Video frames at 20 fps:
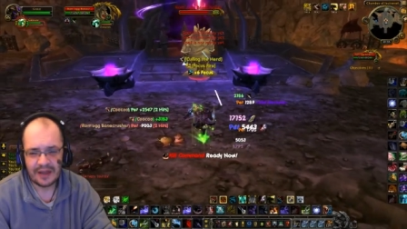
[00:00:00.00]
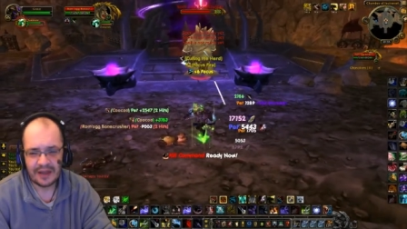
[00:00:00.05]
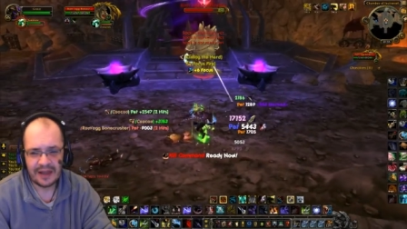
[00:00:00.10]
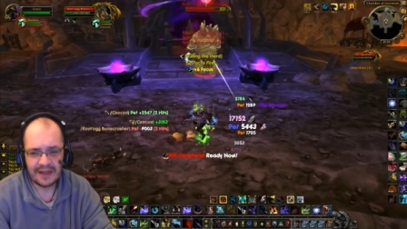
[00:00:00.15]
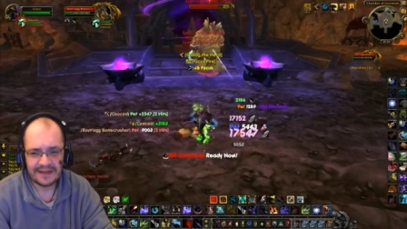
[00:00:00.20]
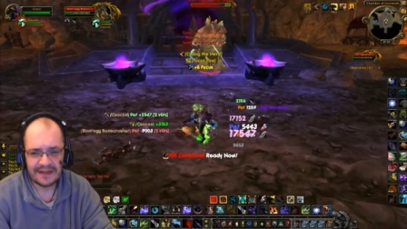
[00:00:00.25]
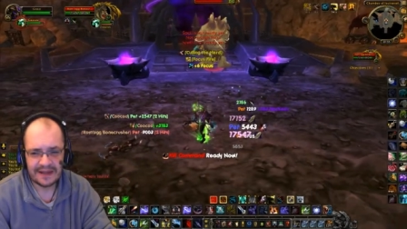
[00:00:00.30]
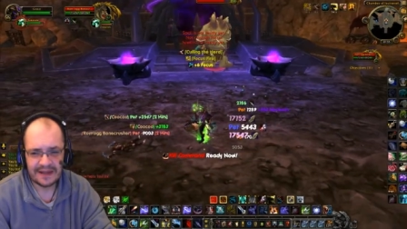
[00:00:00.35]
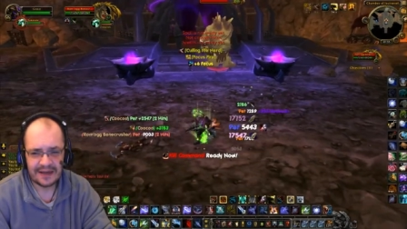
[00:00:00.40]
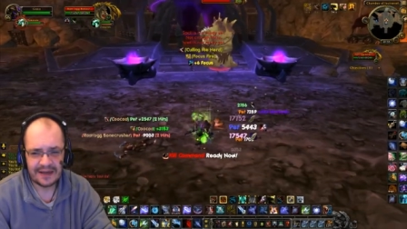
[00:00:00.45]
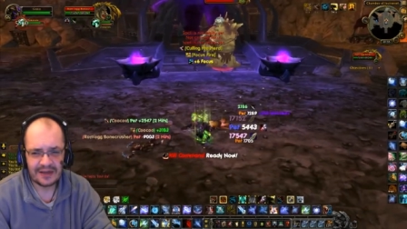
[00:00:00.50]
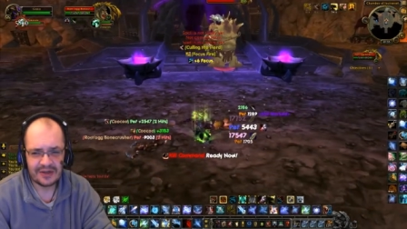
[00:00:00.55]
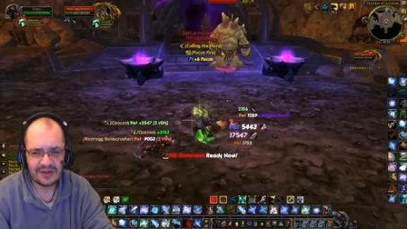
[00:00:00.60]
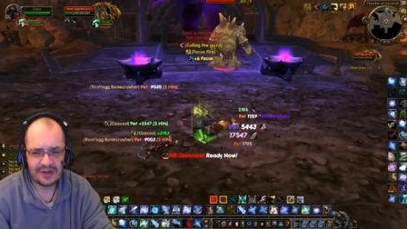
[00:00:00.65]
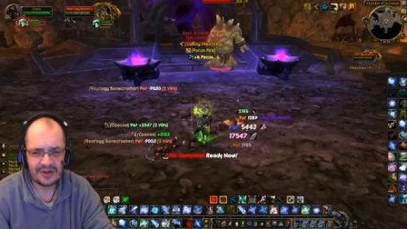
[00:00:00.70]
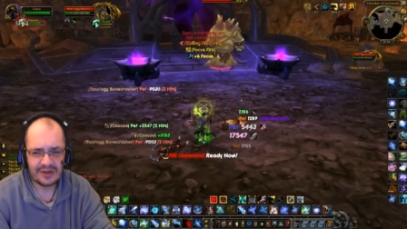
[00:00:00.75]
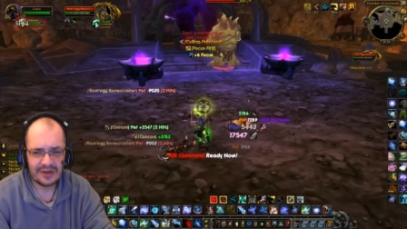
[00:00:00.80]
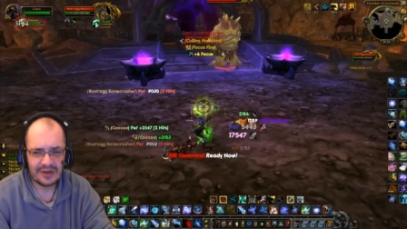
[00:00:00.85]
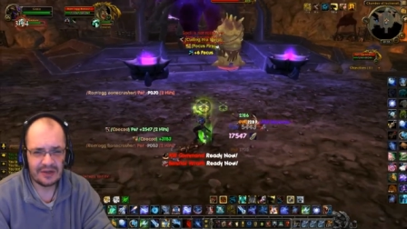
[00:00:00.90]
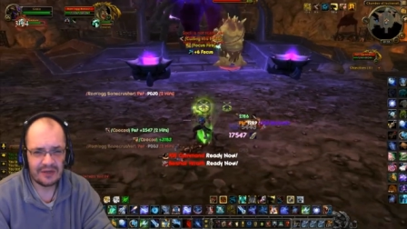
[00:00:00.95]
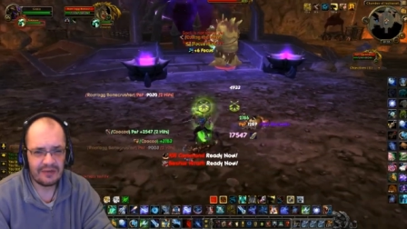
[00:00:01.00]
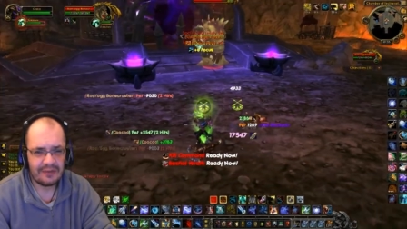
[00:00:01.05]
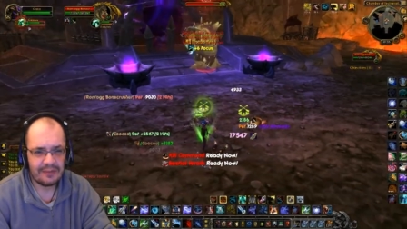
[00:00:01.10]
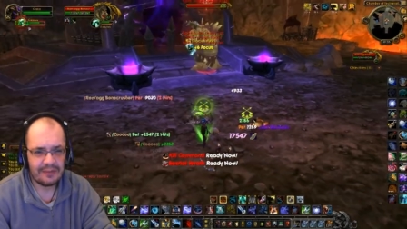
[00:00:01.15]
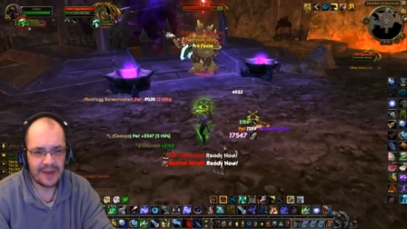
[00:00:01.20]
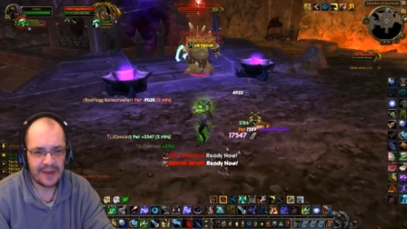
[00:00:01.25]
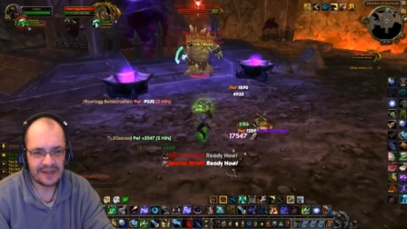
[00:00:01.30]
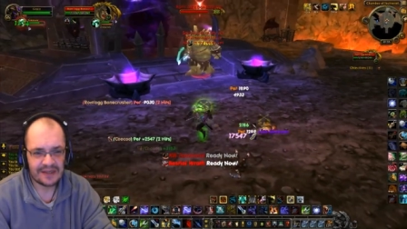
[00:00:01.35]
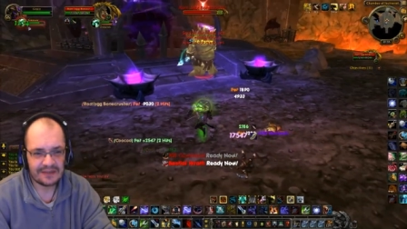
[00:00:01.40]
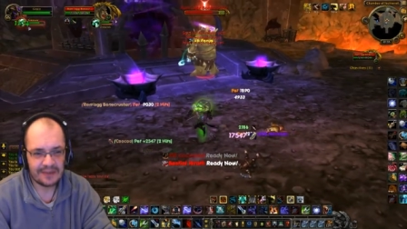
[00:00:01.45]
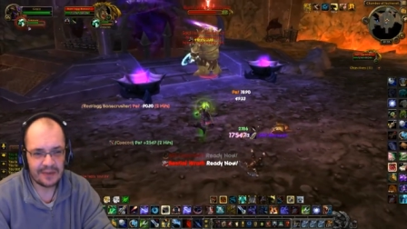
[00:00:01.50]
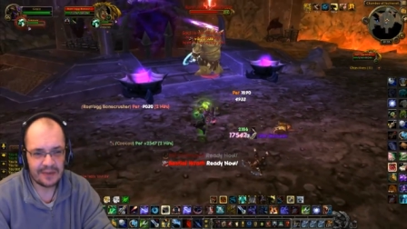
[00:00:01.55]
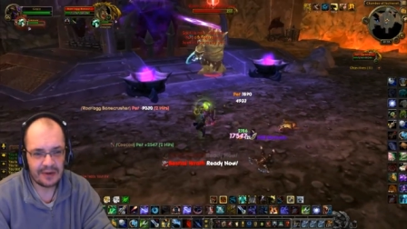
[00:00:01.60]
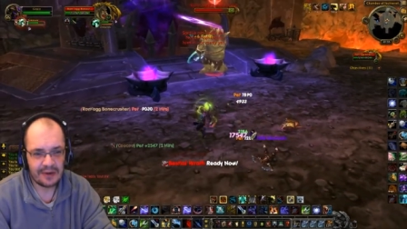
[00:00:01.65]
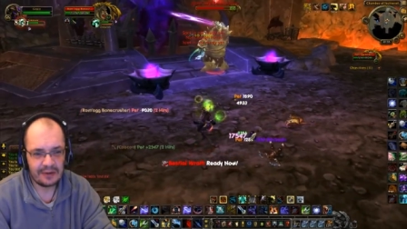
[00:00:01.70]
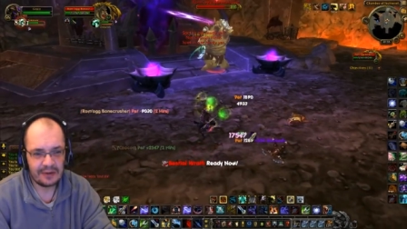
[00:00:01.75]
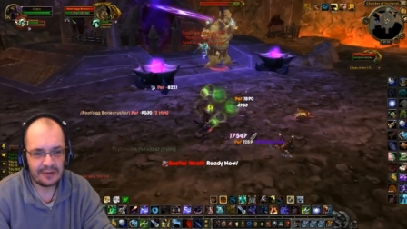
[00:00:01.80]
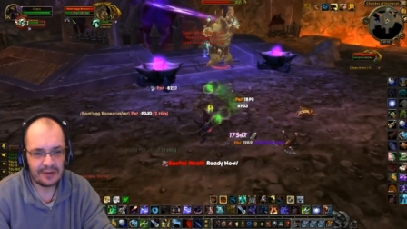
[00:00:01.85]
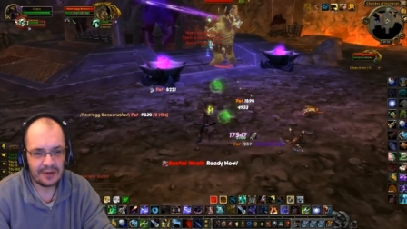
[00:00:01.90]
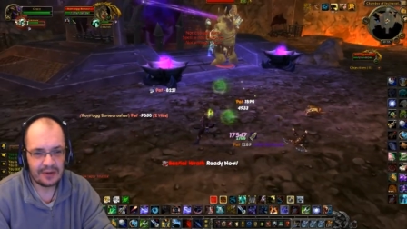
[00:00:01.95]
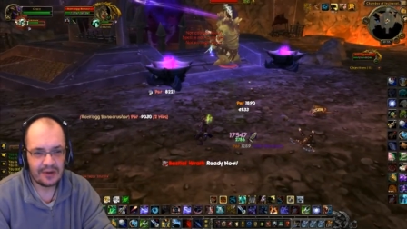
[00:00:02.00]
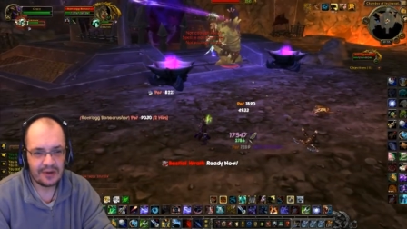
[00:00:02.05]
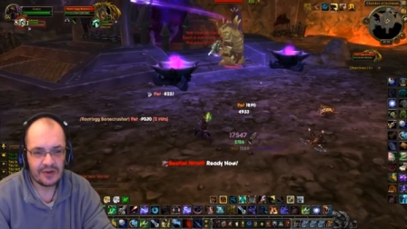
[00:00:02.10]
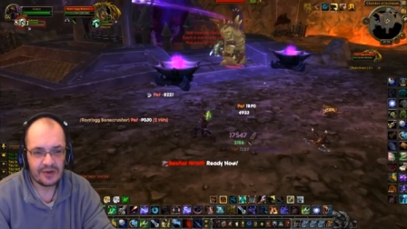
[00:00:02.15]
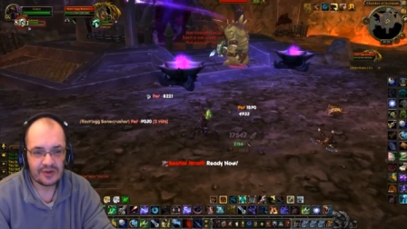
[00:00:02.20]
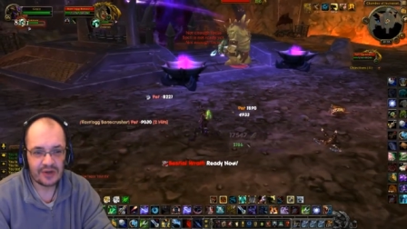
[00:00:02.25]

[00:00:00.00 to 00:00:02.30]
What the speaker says: While he does that, he's gonna give a mass spell.